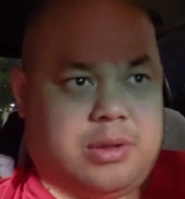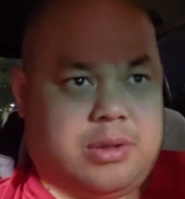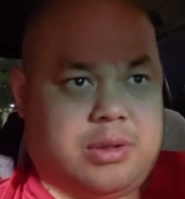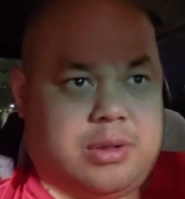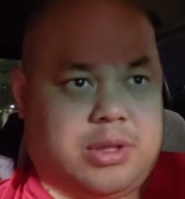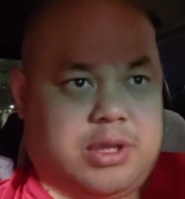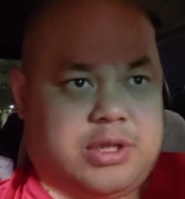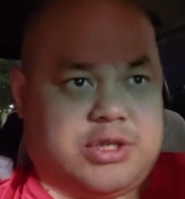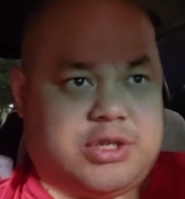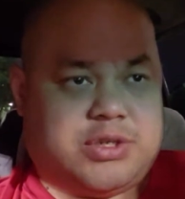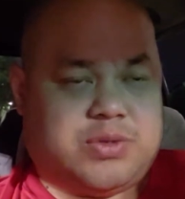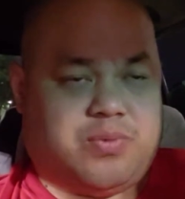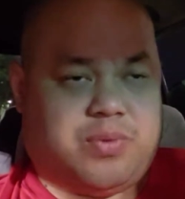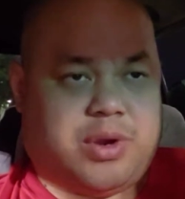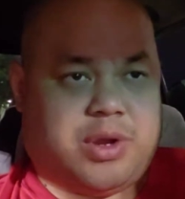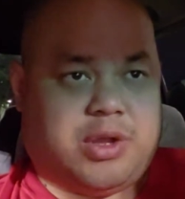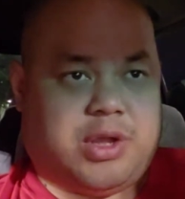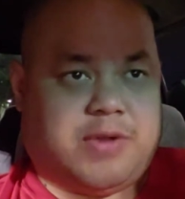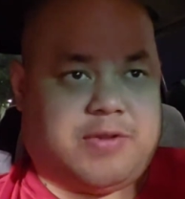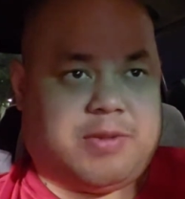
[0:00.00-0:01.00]
This is
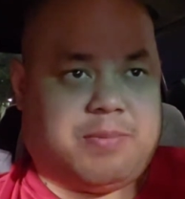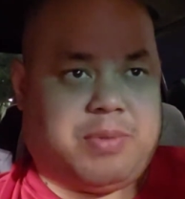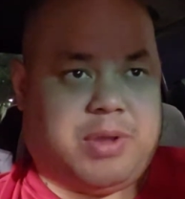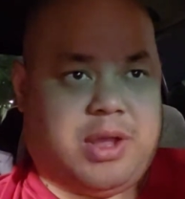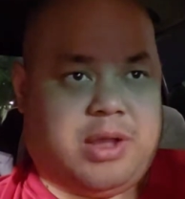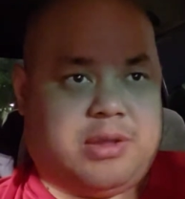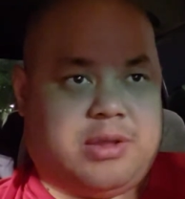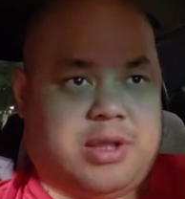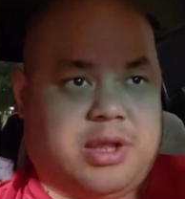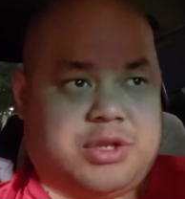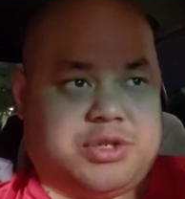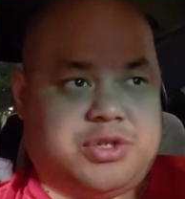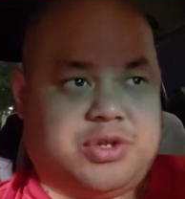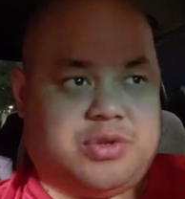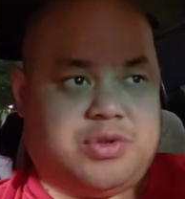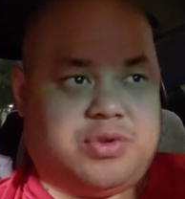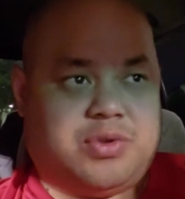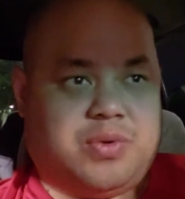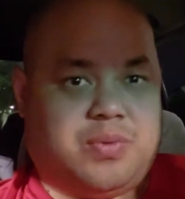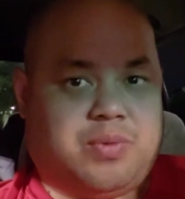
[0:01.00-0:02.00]
where you have to pay attention
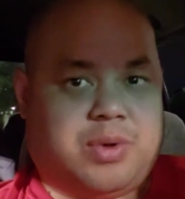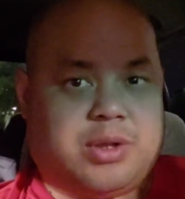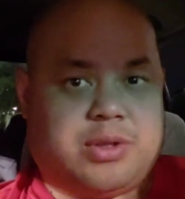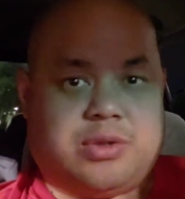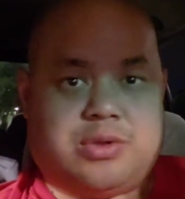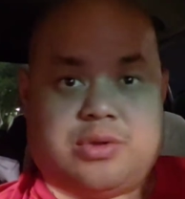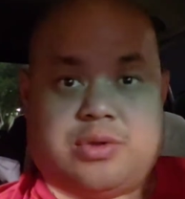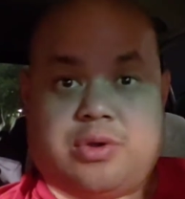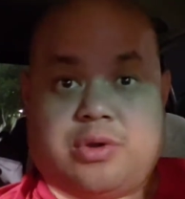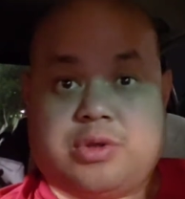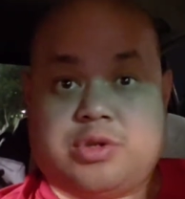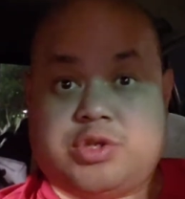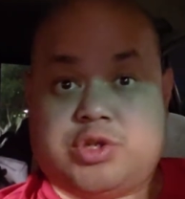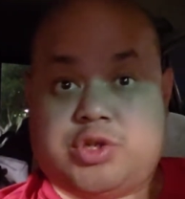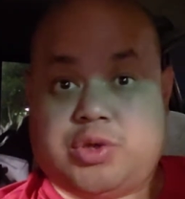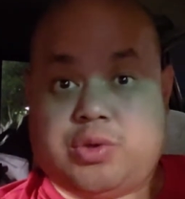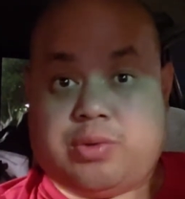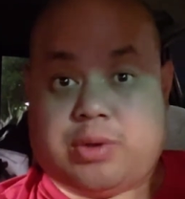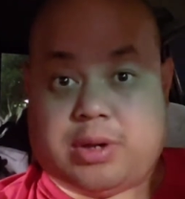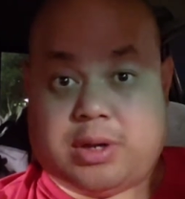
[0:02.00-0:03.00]
to what turns
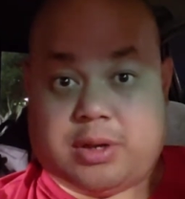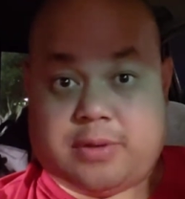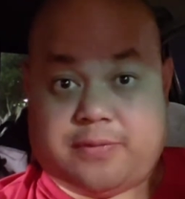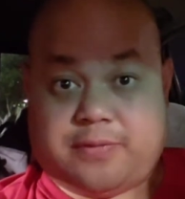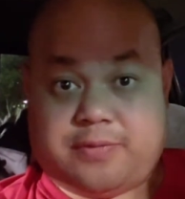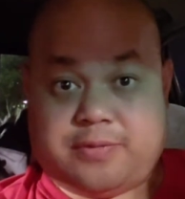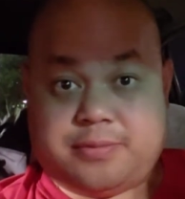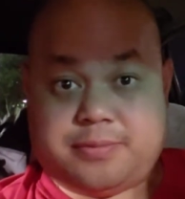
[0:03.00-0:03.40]
you off.